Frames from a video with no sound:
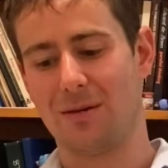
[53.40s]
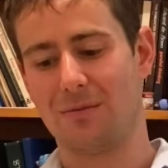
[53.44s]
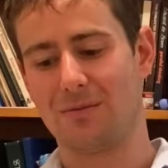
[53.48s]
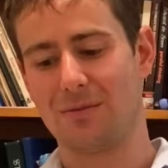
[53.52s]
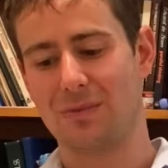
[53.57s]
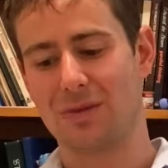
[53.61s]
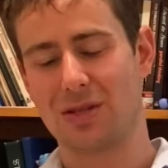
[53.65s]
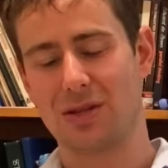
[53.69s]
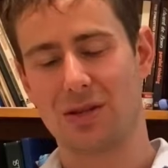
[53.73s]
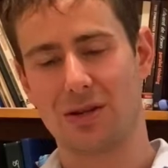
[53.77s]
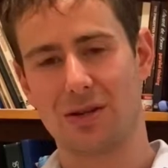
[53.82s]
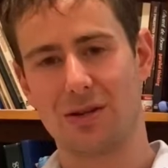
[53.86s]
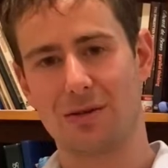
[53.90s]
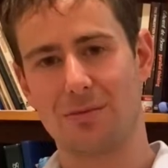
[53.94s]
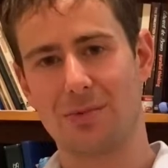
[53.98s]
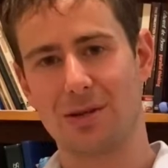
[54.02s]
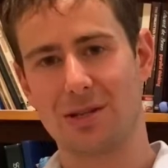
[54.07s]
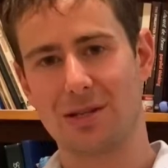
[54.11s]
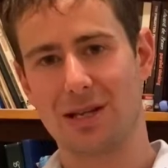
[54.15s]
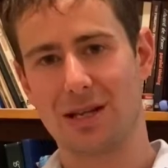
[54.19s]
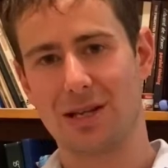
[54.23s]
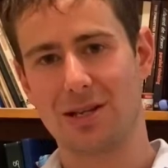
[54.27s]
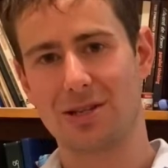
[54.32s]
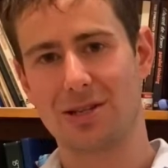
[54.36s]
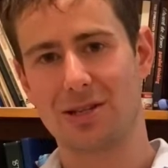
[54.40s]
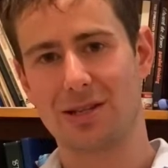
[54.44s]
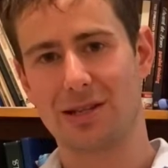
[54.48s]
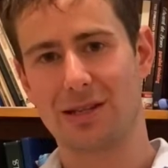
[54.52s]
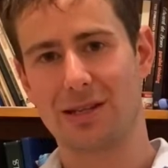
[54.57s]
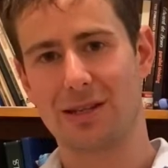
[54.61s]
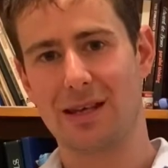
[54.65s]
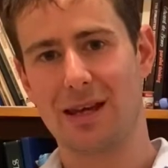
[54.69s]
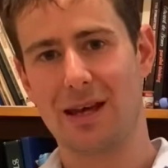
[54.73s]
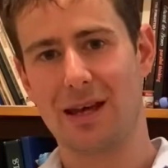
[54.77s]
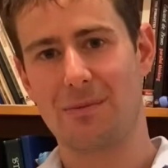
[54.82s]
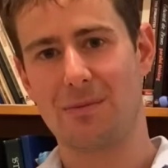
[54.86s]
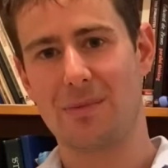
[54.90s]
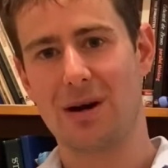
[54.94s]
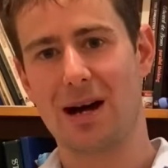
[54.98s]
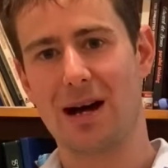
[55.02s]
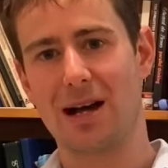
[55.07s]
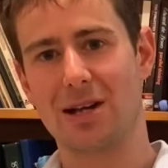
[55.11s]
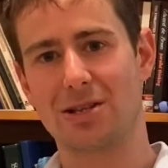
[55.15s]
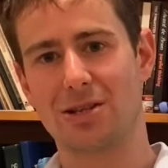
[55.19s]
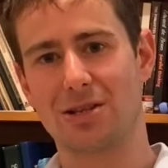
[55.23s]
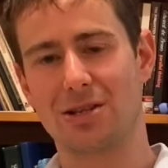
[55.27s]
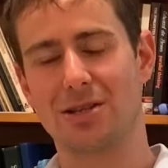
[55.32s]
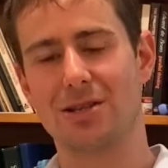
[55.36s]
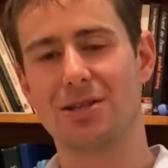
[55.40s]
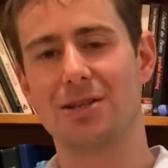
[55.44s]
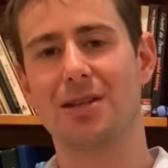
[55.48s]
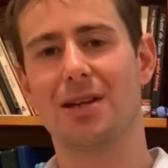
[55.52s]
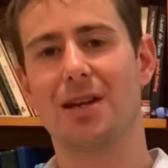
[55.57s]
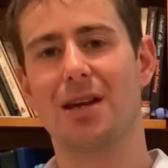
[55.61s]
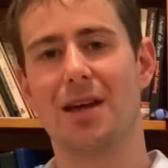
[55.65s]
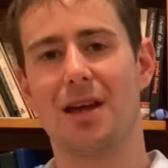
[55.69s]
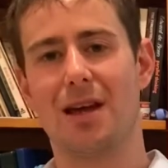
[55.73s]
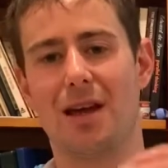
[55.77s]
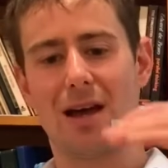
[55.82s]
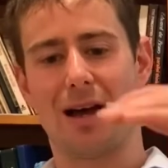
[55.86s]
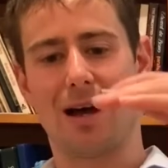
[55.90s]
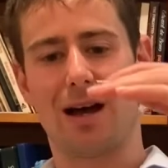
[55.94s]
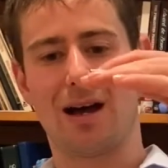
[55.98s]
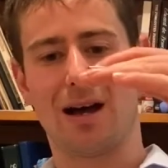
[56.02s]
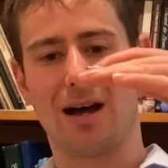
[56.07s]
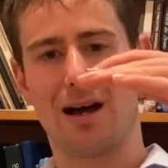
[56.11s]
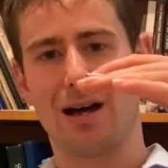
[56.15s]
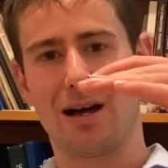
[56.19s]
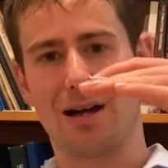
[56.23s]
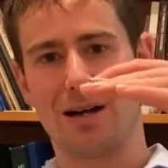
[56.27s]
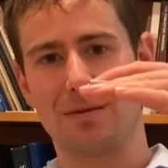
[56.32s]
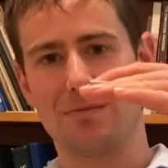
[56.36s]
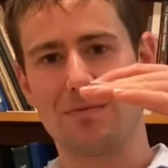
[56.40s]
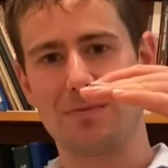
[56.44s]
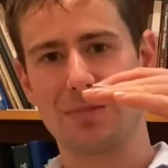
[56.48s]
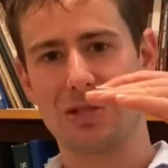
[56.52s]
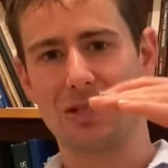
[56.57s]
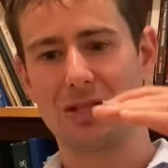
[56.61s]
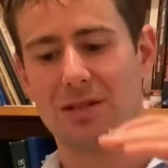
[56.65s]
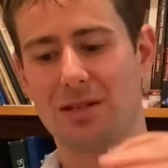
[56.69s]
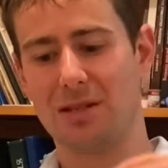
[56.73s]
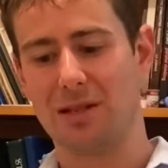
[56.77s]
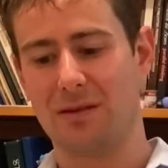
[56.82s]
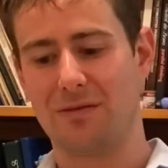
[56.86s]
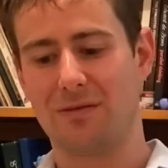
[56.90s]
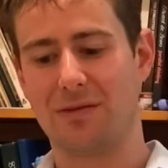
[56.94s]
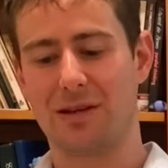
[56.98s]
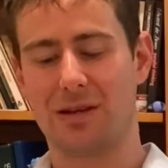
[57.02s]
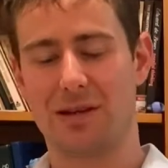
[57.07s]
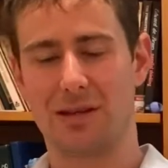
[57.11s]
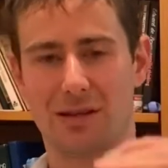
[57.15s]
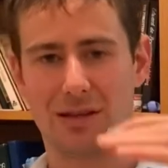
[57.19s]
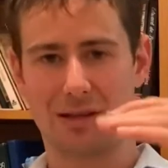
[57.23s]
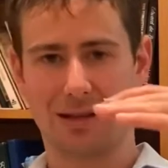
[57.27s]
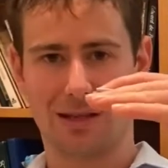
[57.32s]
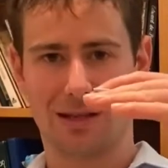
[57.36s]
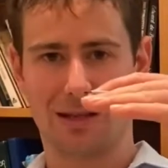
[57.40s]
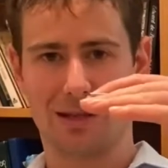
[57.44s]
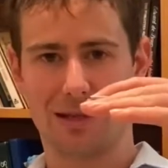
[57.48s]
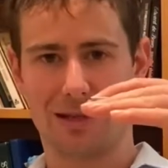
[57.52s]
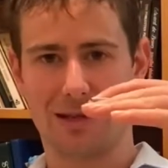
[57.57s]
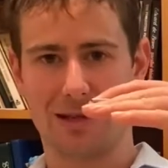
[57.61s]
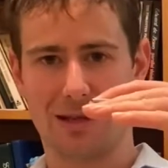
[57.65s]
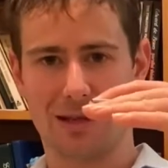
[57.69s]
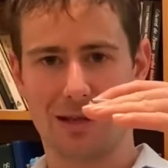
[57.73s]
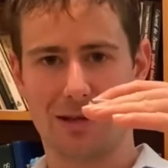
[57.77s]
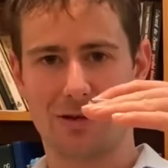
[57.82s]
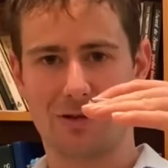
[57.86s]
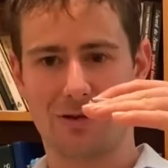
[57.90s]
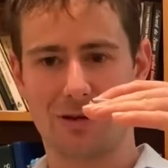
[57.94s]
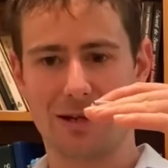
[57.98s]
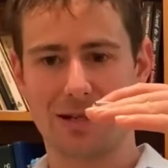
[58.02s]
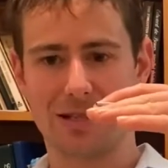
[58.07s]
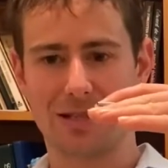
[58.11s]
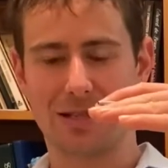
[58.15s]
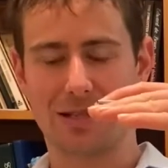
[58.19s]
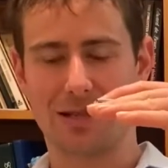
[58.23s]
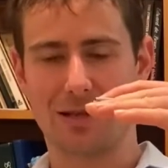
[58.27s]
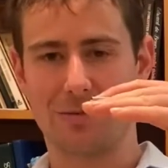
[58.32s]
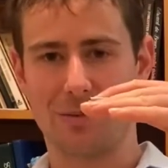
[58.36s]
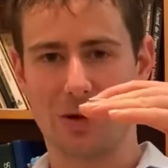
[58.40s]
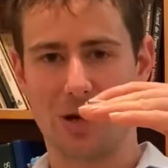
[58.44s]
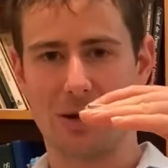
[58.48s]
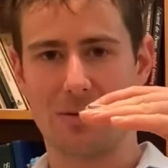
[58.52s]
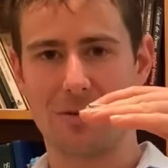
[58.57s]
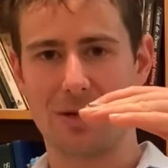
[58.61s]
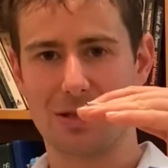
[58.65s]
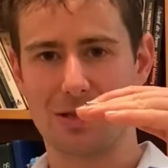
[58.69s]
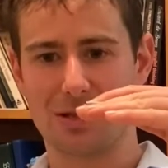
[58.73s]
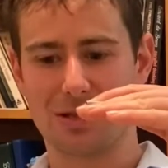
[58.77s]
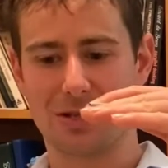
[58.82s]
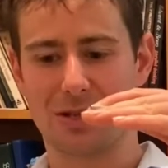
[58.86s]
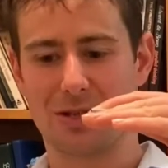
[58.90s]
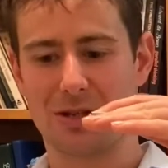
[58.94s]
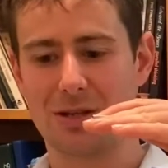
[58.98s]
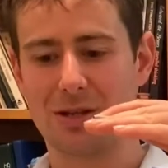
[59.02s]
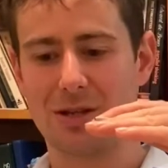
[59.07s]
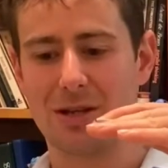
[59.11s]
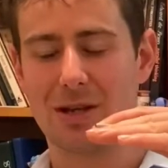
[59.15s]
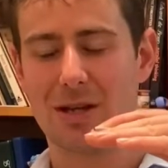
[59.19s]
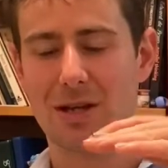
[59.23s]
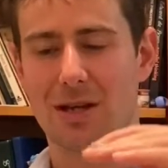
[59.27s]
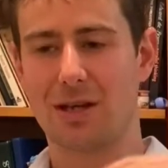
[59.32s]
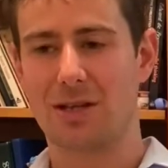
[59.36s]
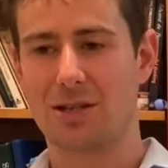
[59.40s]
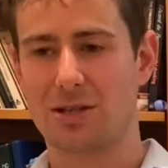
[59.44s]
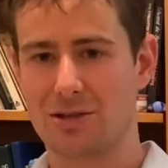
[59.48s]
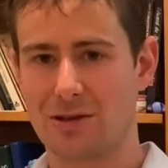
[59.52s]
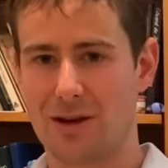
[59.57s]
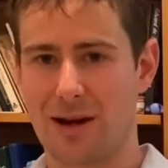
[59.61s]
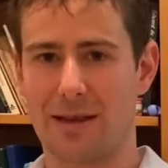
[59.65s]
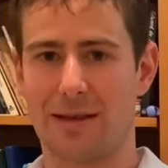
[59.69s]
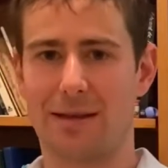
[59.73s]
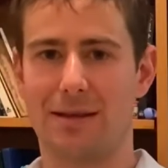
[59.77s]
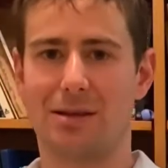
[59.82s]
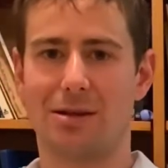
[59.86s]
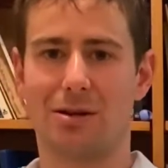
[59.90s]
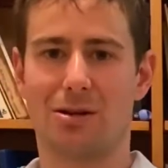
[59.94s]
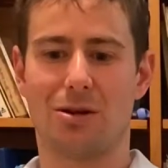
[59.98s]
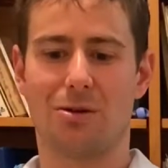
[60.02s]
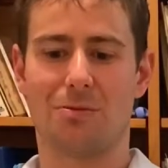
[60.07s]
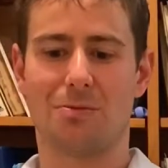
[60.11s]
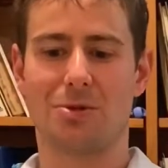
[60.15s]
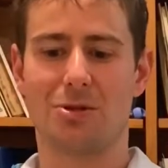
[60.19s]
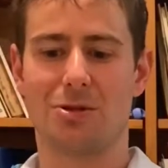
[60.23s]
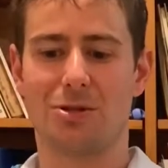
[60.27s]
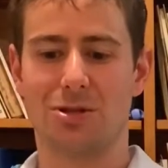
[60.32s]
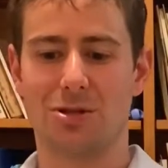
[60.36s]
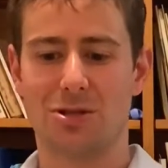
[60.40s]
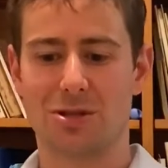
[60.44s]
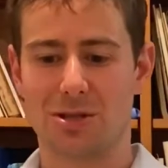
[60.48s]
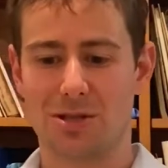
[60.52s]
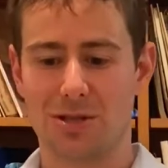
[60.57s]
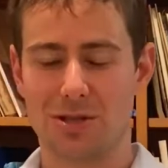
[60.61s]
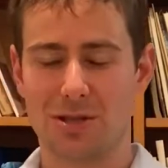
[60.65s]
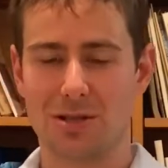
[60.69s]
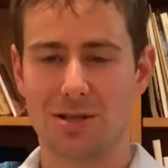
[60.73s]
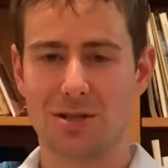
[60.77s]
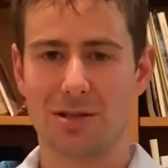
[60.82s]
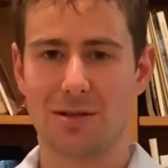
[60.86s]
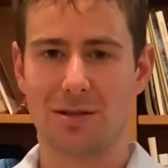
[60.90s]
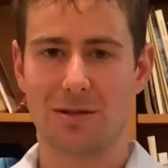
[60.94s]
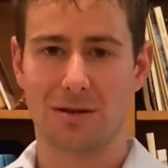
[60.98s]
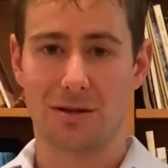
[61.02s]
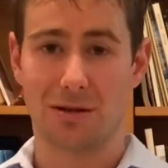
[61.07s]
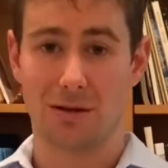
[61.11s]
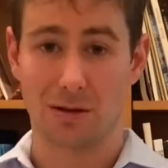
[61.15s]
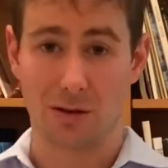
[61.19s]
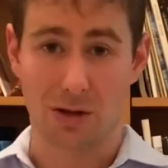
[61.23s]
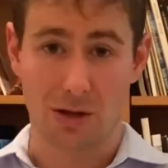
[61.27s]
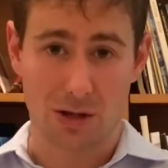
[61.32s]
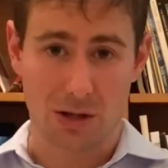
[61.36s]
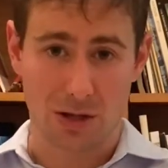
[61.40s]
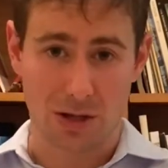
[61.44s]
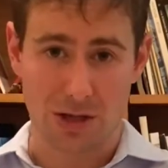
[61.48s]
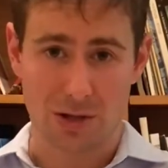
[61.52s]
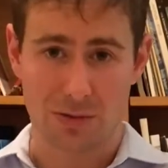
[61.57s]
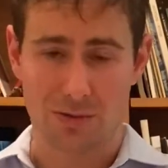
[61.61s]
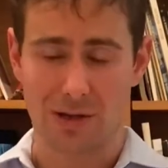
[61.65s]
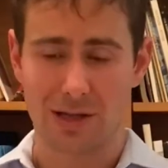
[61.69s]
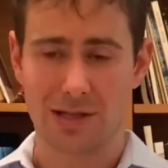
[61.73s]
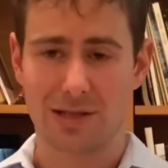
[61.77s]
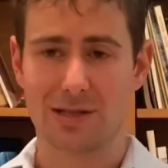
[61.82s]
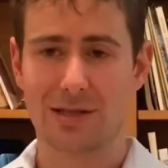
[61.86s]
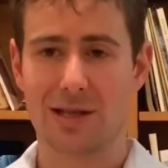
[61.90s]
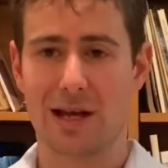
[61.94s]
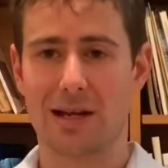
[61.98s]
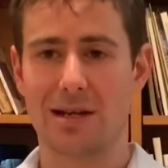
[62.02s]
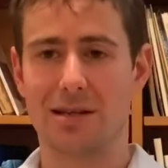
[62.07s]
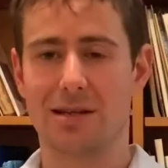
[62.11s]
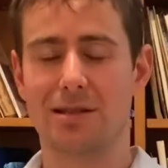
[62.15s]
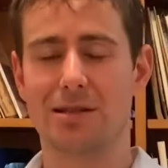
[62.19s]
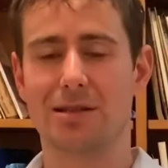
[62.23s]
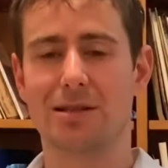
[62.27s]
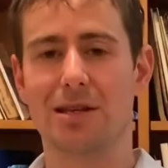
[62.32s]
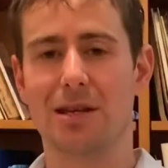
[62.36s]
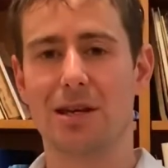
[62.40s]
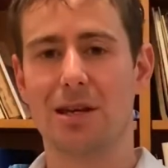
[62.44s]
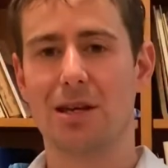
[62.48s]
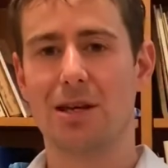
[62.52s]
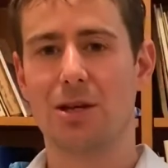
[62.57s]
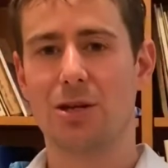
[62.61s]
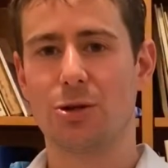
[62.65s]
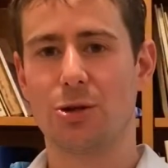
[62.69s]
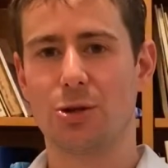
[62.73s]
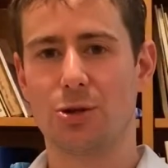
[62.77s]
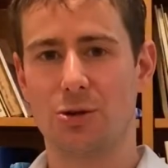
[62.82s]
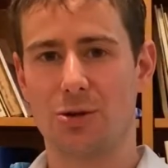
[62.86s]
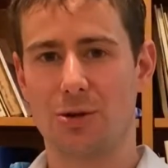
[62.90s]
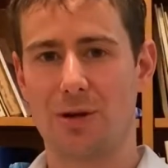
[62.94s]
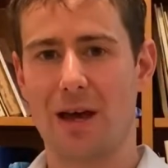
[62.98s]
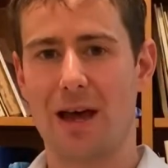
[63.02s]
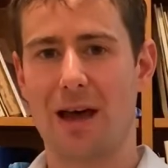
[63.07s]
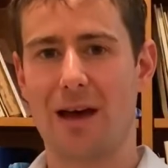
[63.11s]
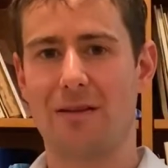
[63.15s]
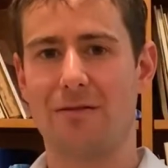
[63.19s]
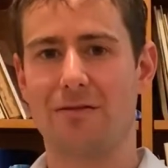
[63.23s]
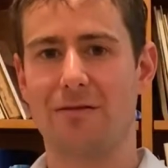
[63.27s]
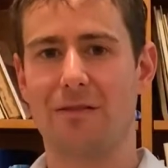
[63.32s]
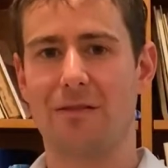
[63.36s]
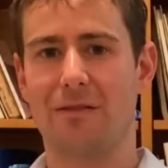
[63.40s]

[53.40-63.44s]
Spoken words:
So potentially their margins are significantly increased at the moment. So Australian gold producers, the low-cost ones that is, should have